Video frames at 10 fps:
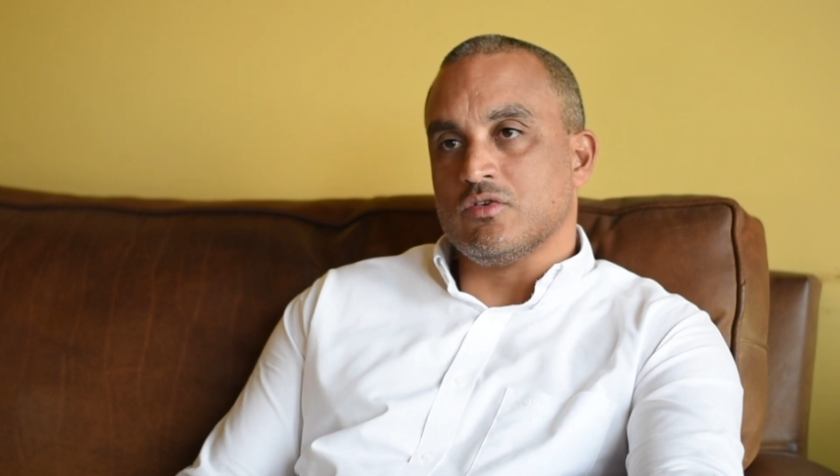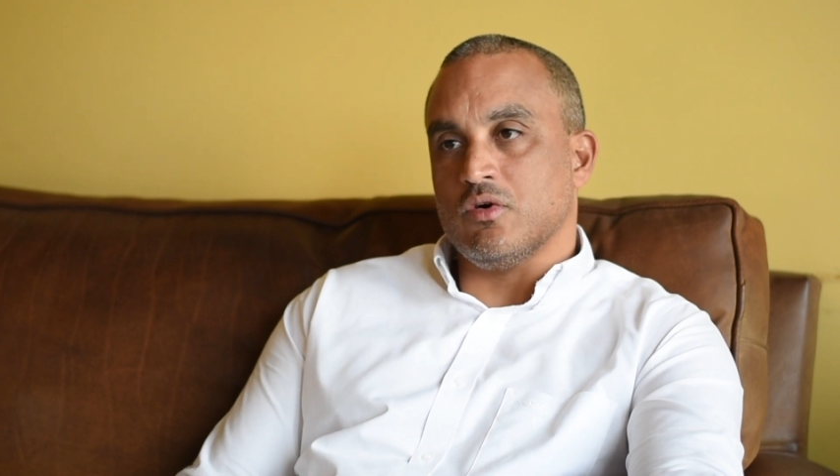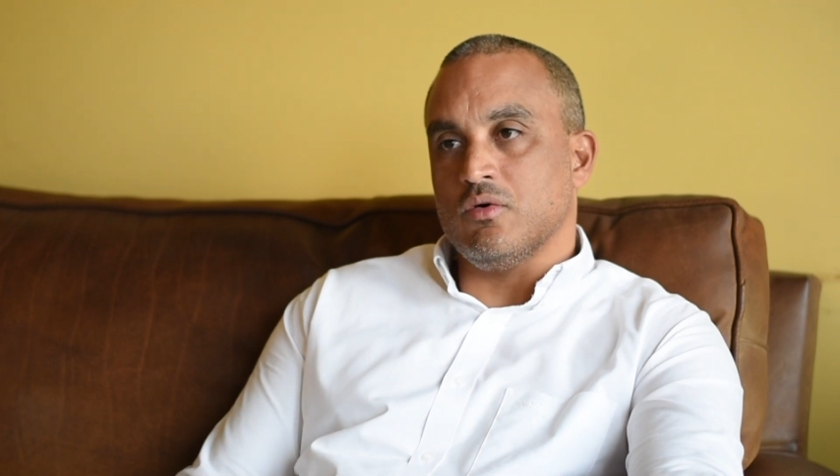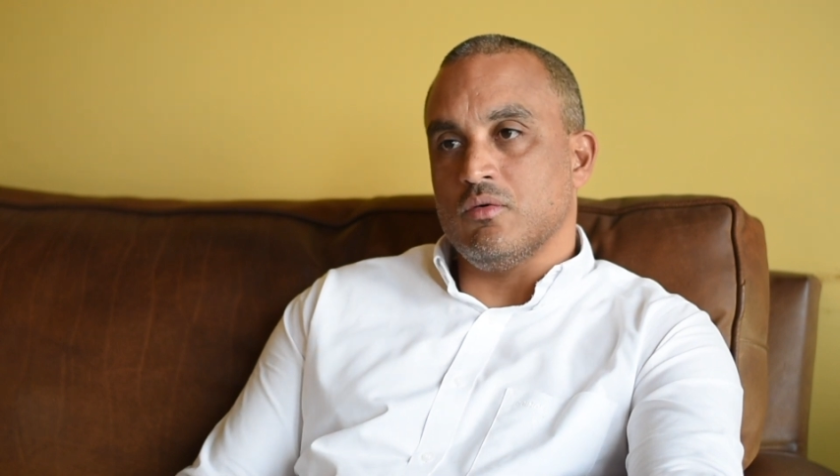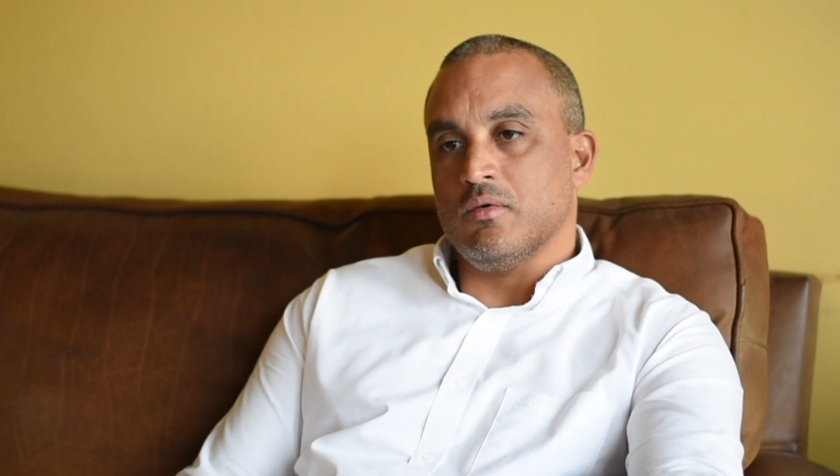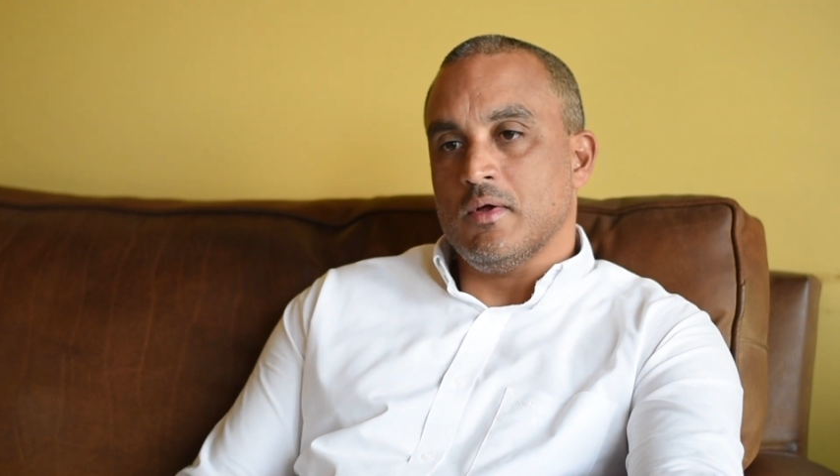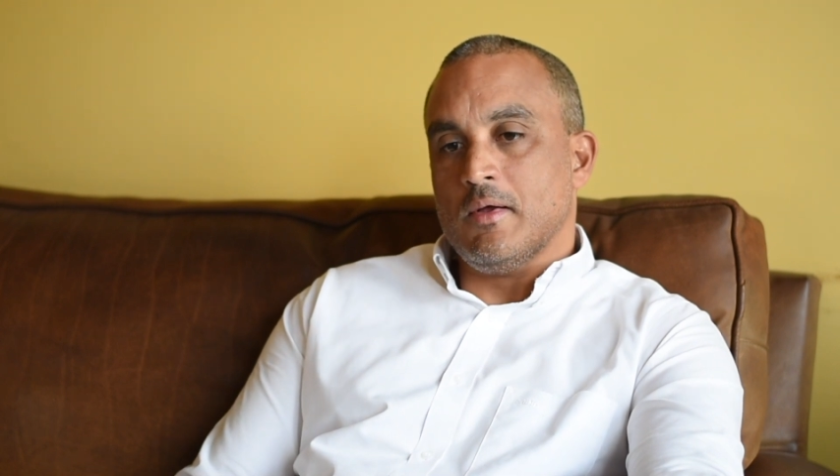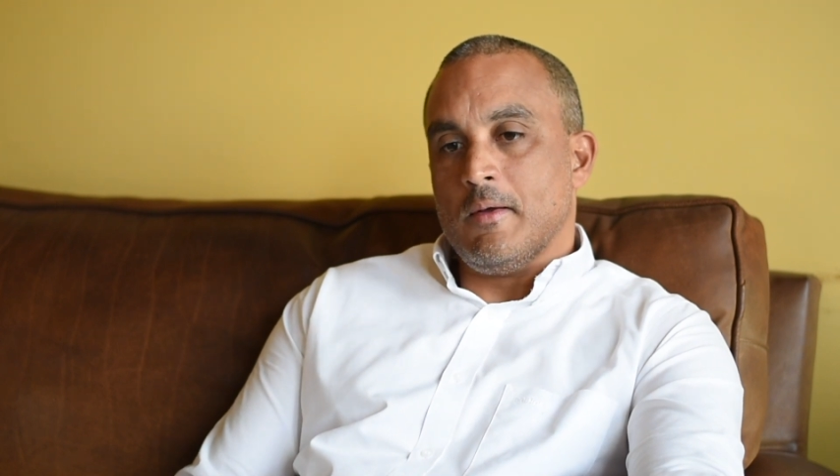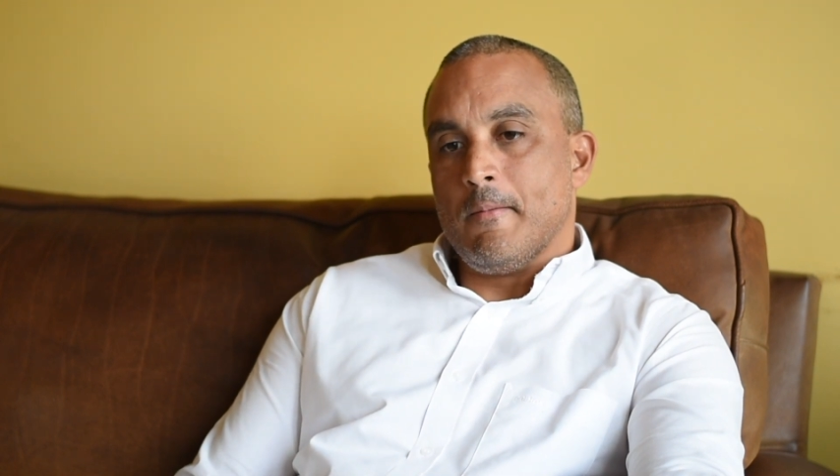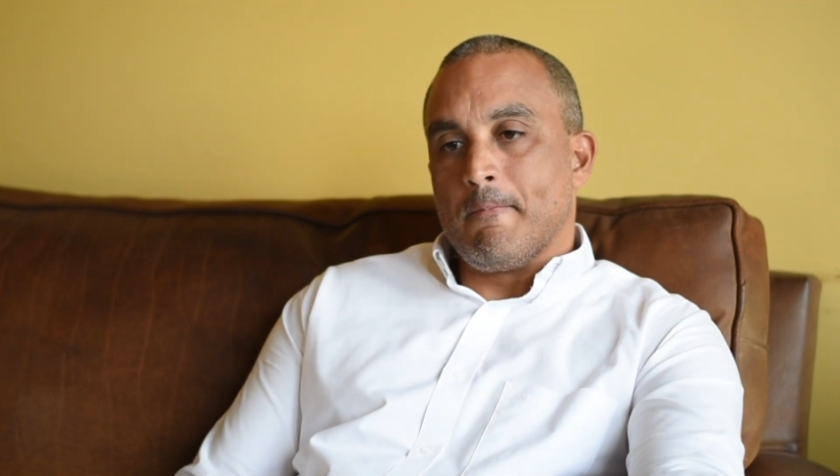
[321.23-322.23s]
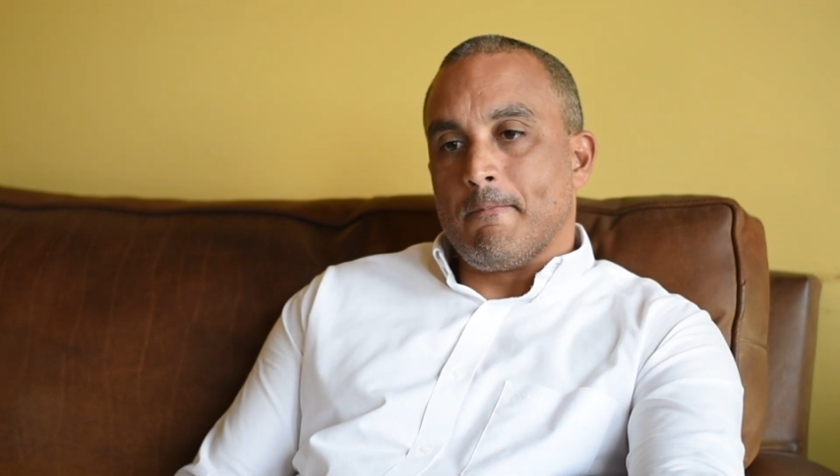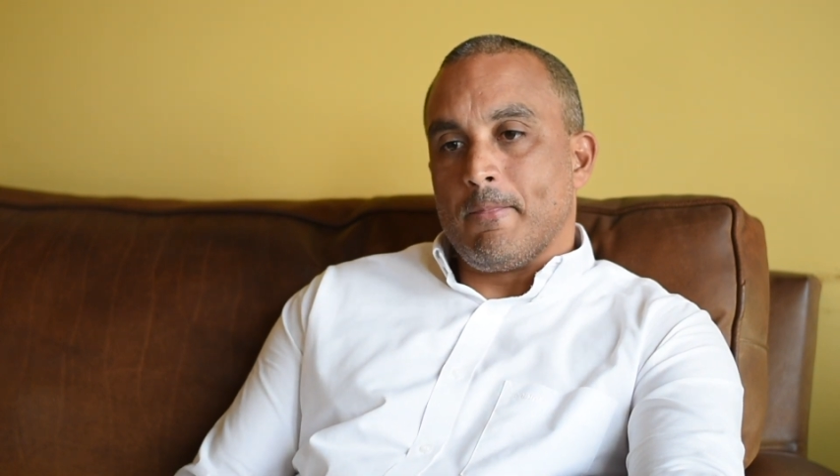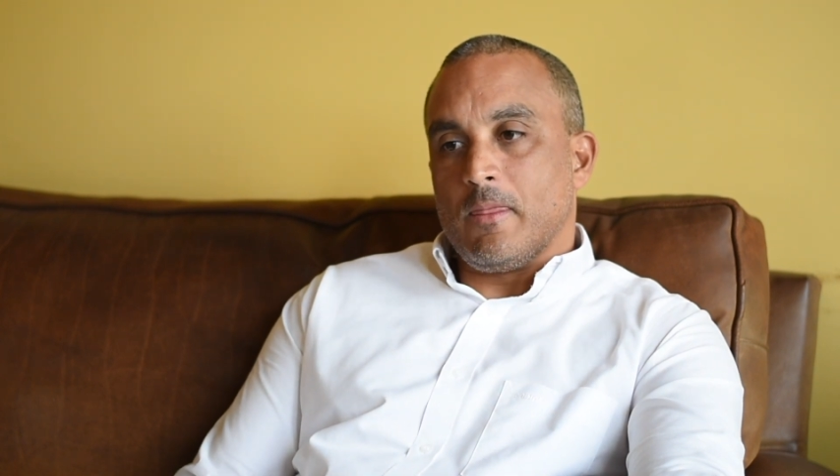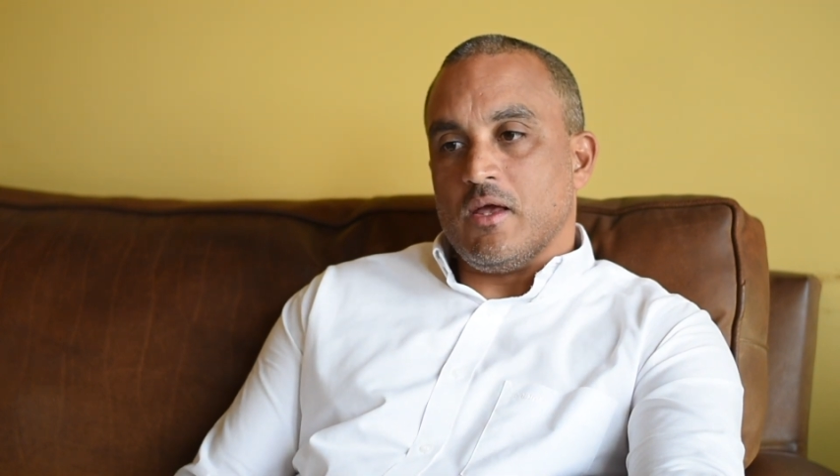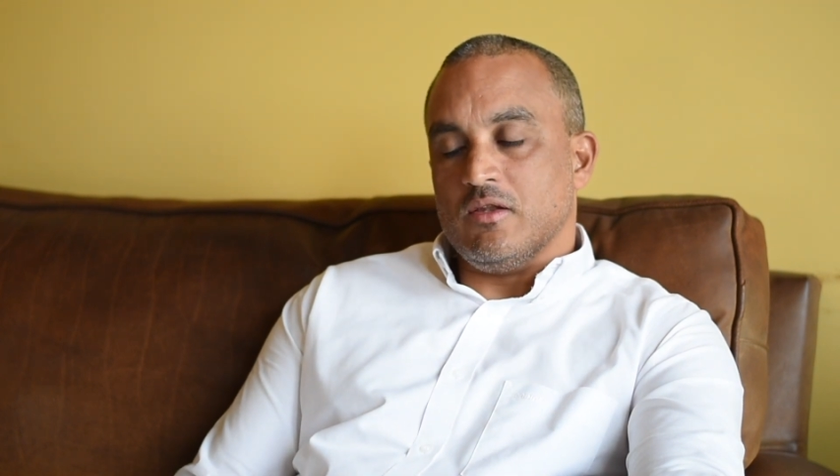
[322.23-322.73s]
So
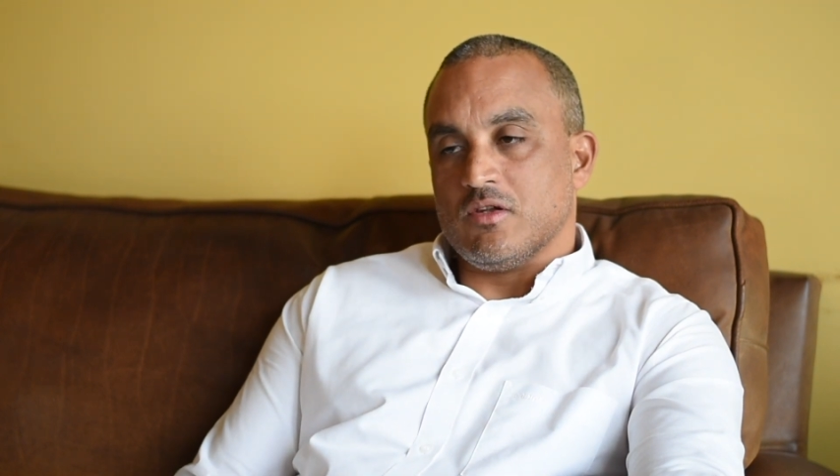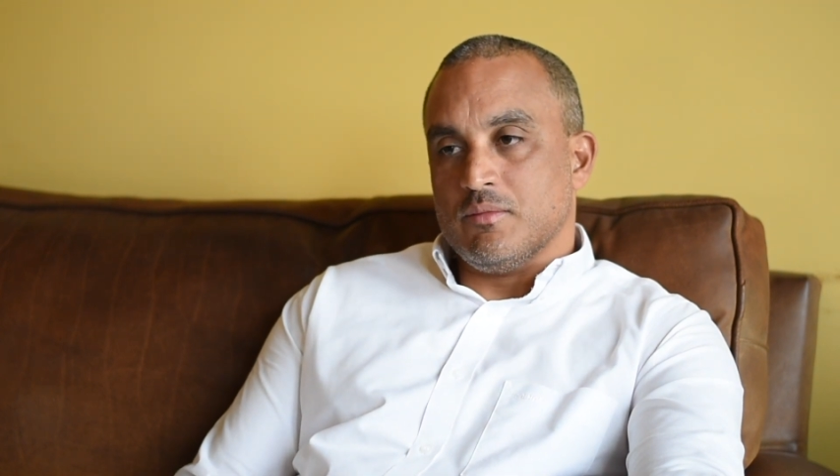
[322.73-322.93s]
in